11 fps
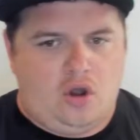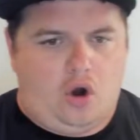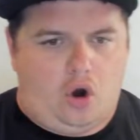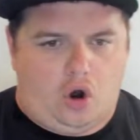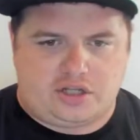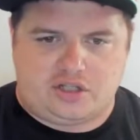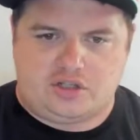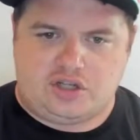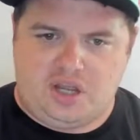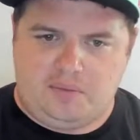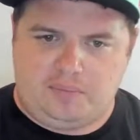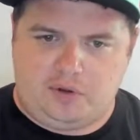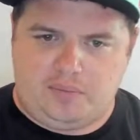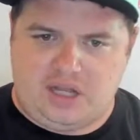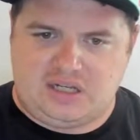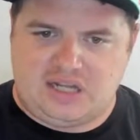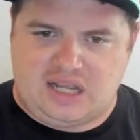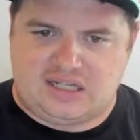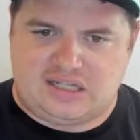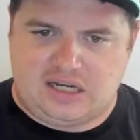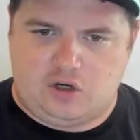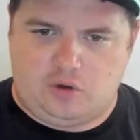ought to implement a
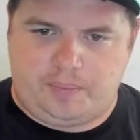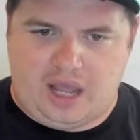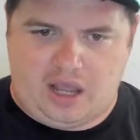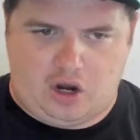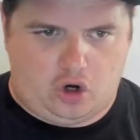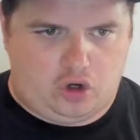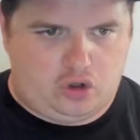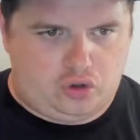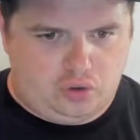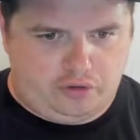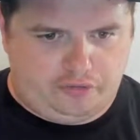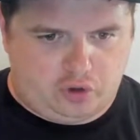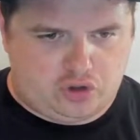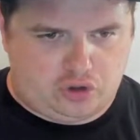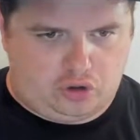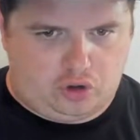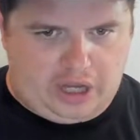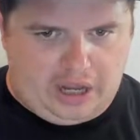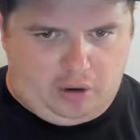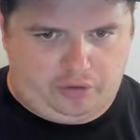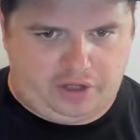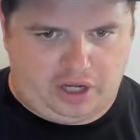single-payer universal
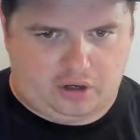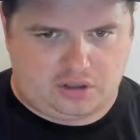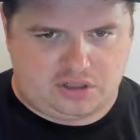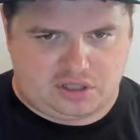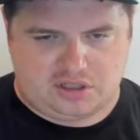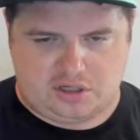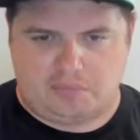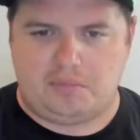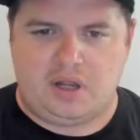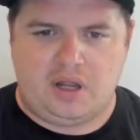healthcare system.